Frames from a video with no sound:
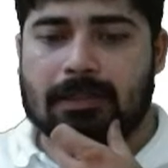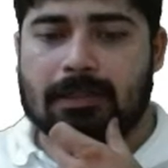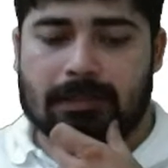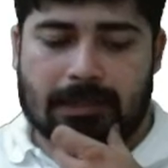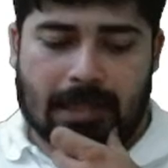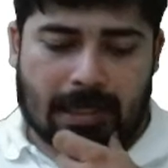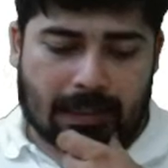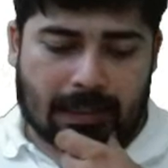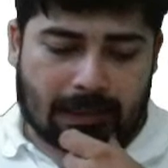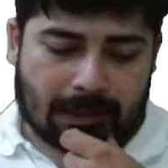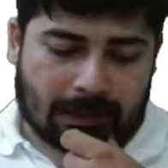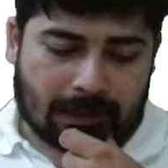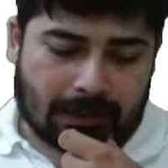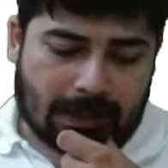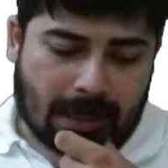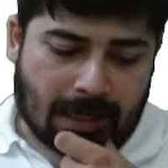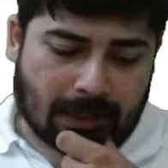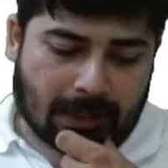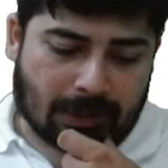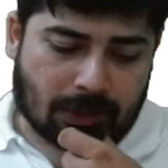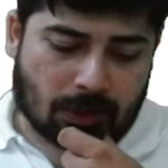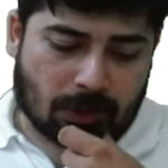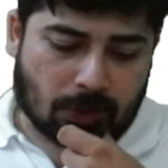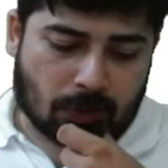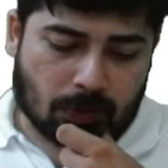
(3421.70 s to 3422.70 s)
that
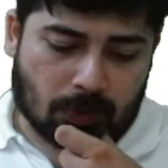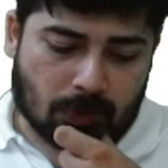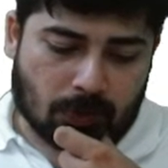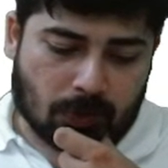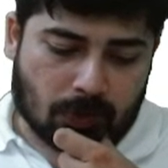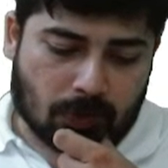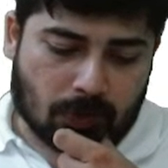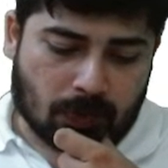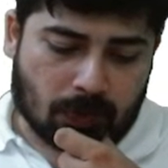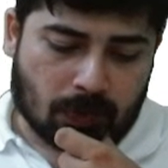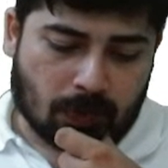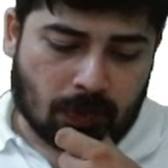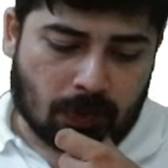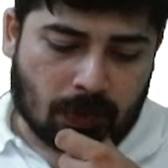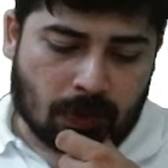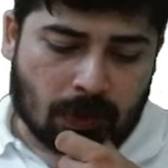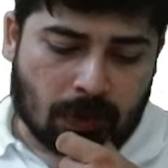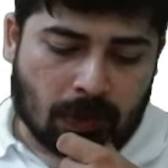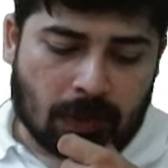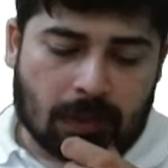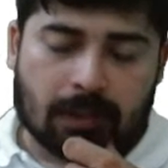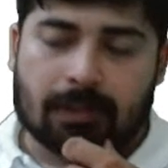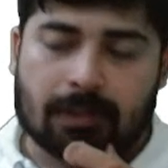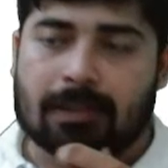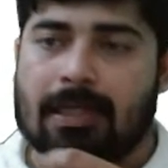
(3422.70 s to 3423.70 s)
regards to
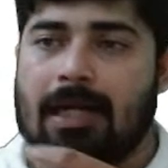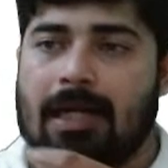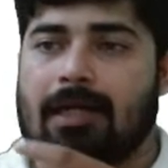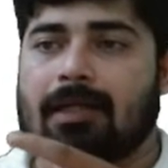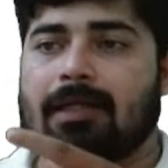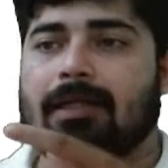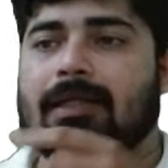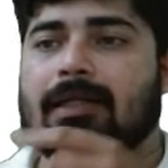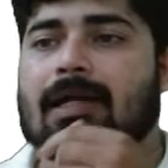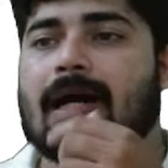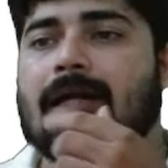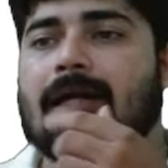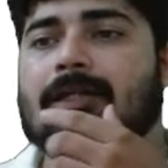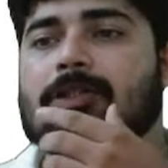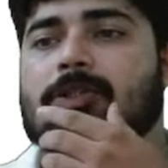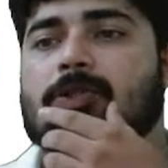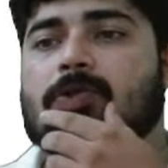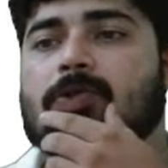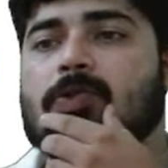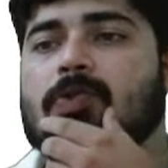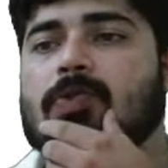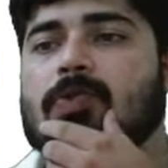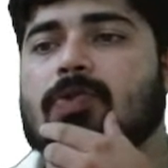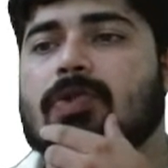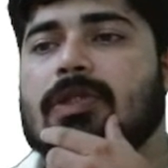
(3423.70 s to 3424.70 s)

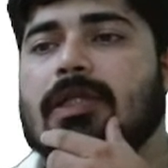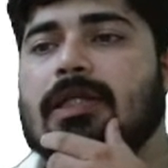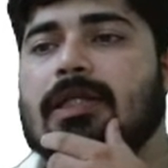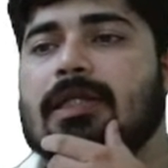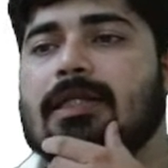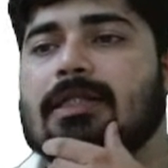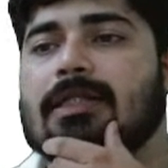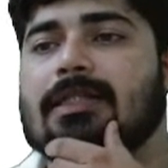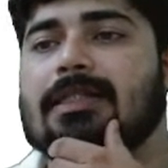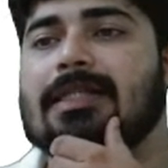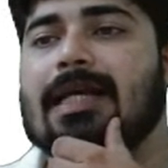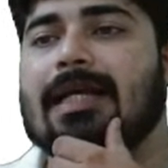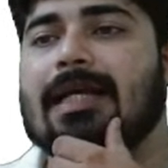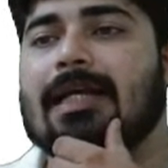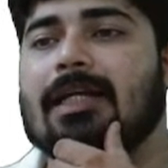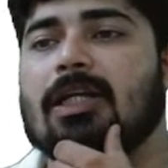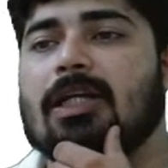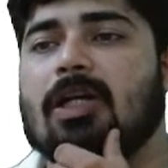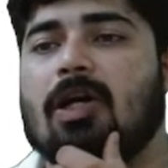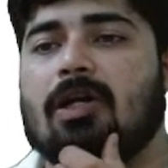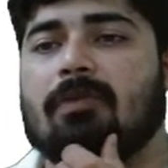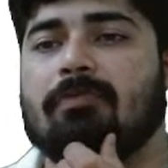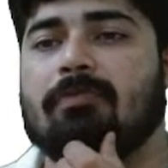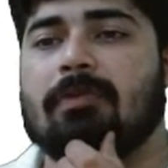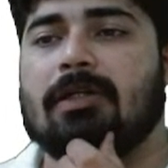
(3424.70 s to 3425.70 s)
the second
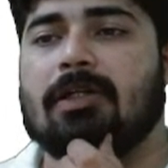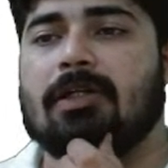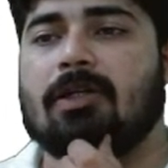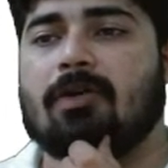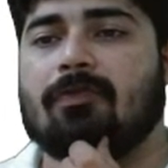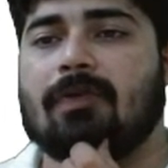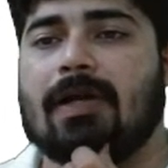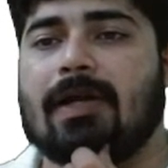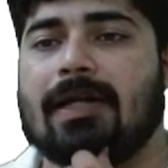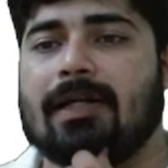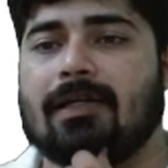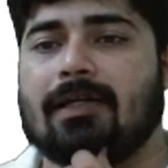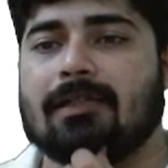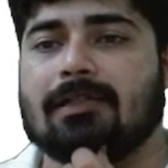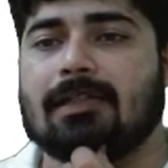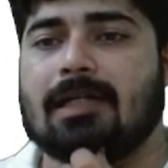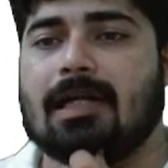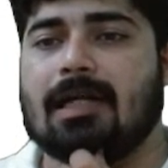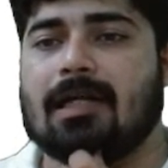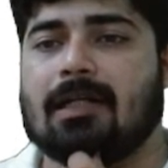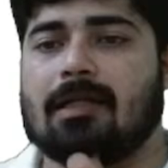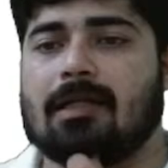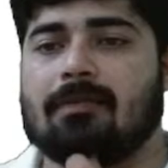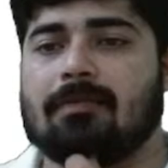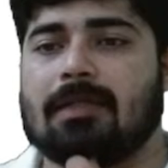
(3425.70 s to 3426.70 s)
orbit of hydrogen
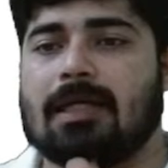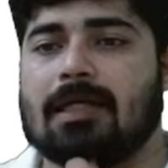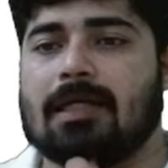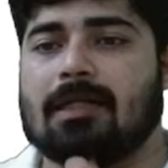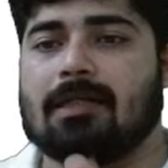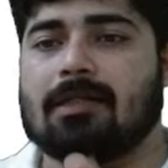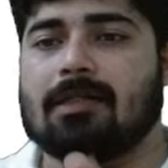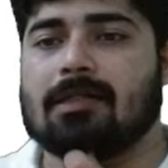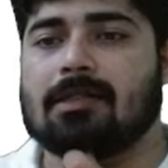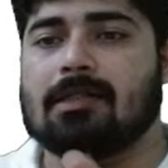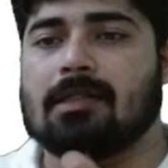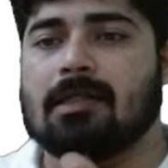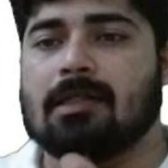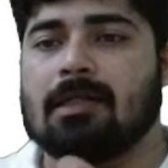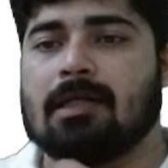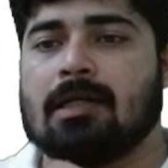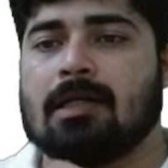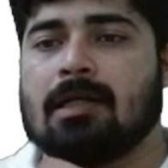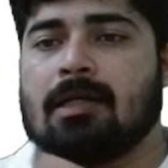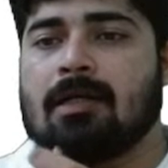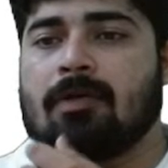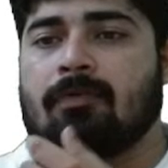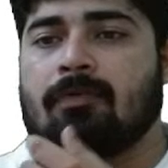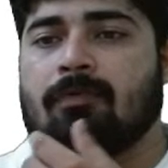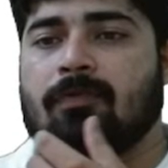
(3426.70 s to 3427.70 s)
atom. That is,
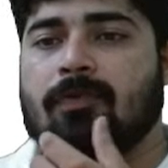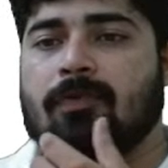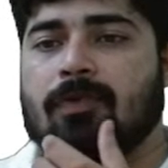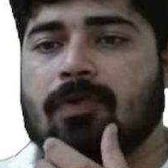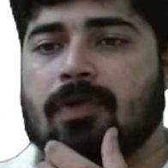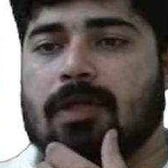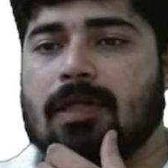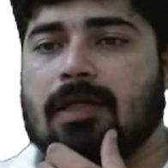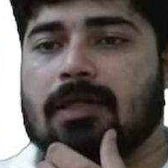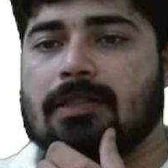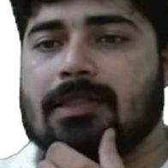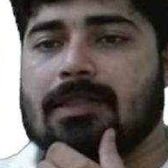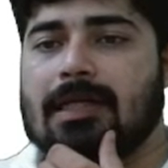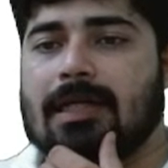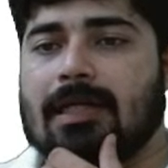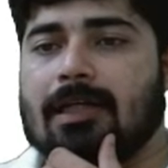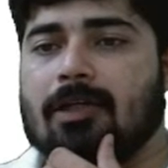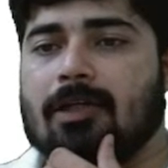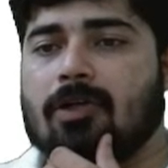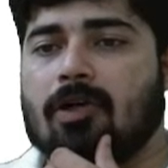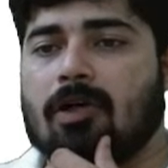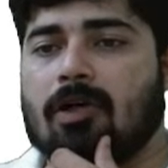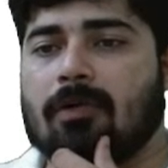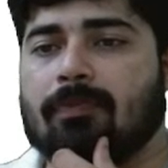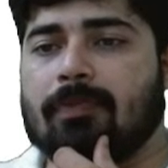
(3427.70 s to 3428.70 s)
for
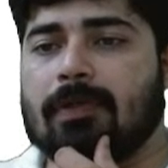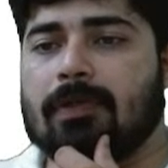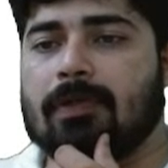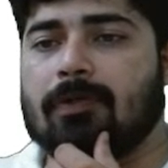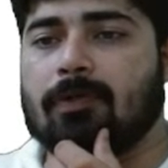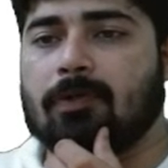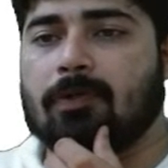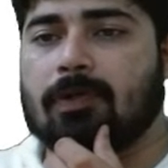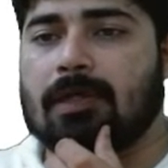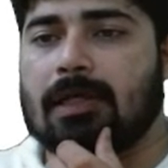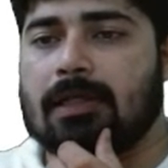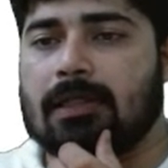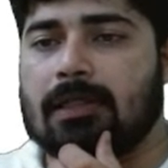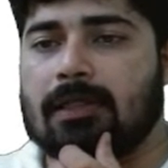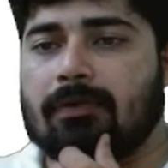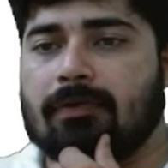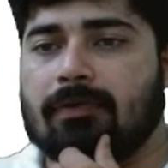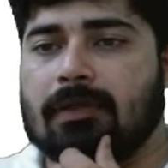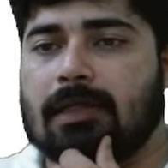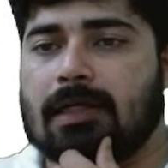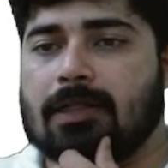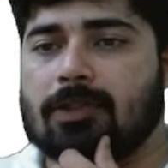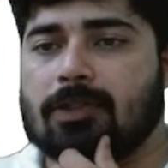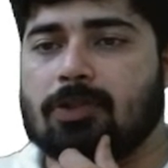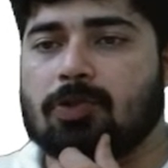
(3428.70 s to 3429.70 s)
second orbit you can give
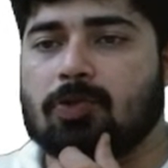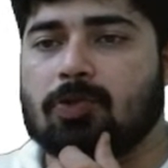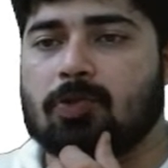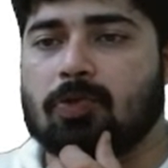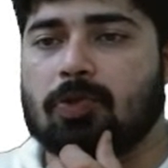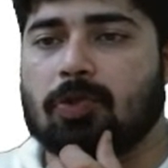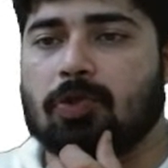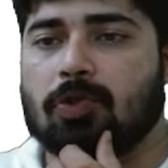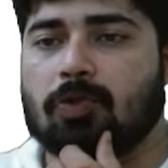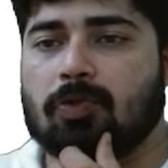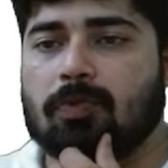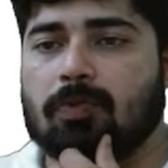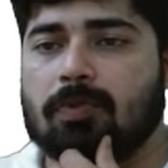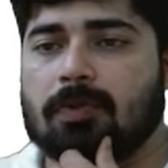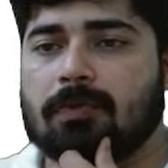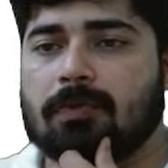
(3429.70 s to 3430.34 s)
it as 2 cube,